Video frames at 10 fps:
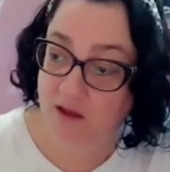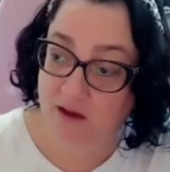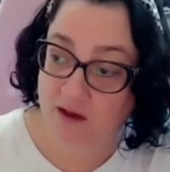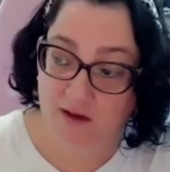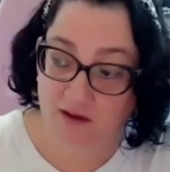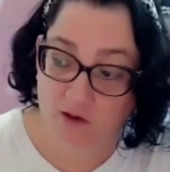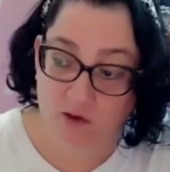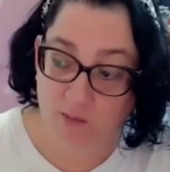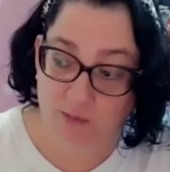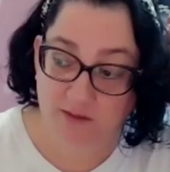I
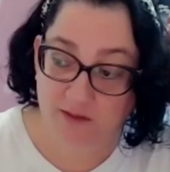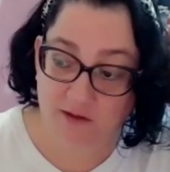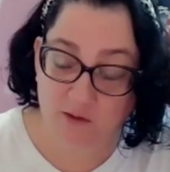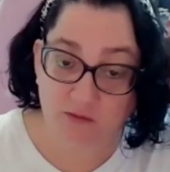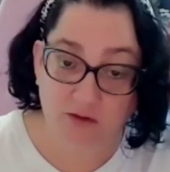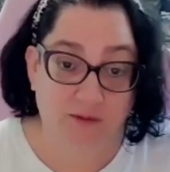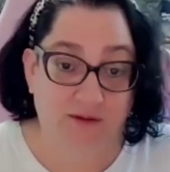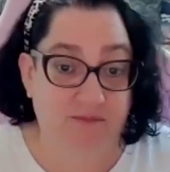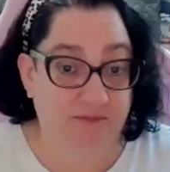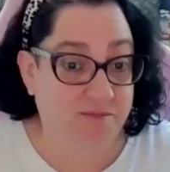hope that you don't
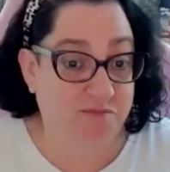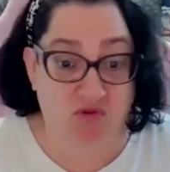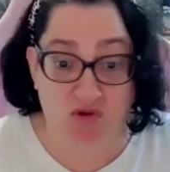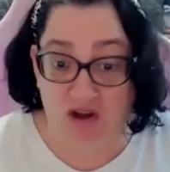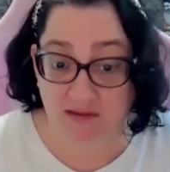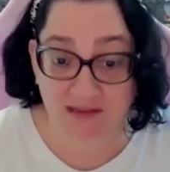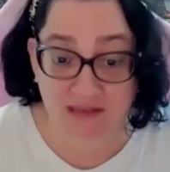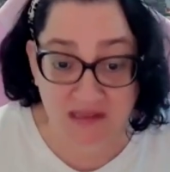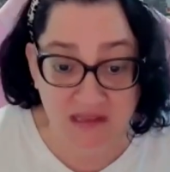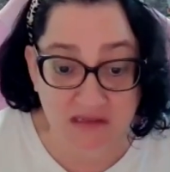process
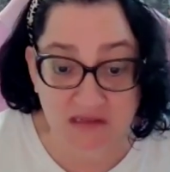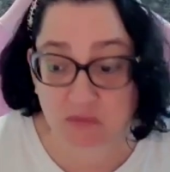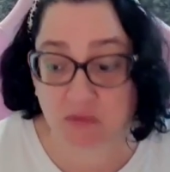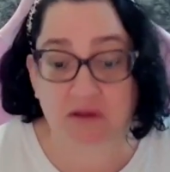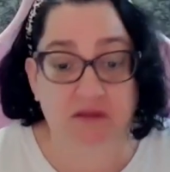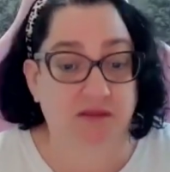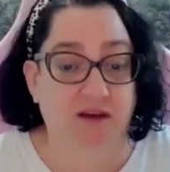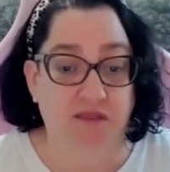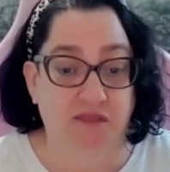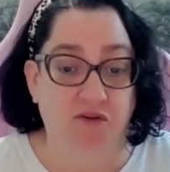this with a
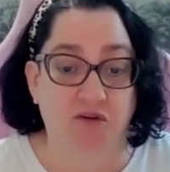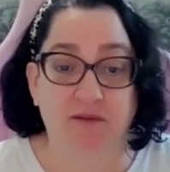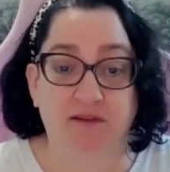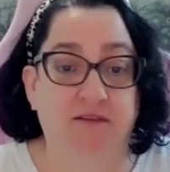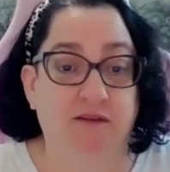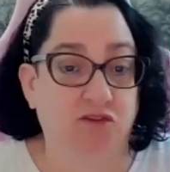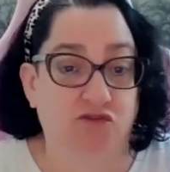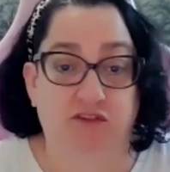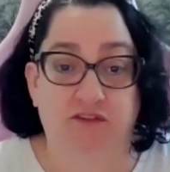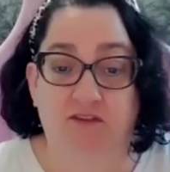therapist, because you're
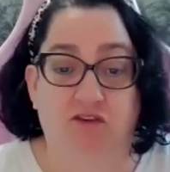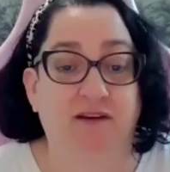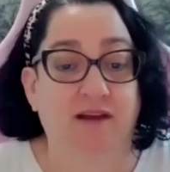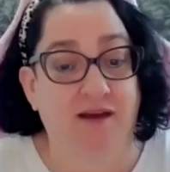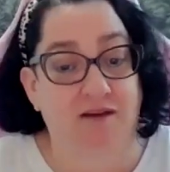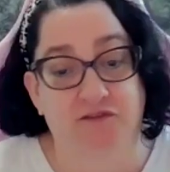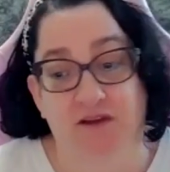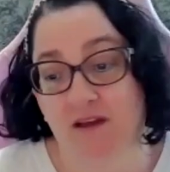going to have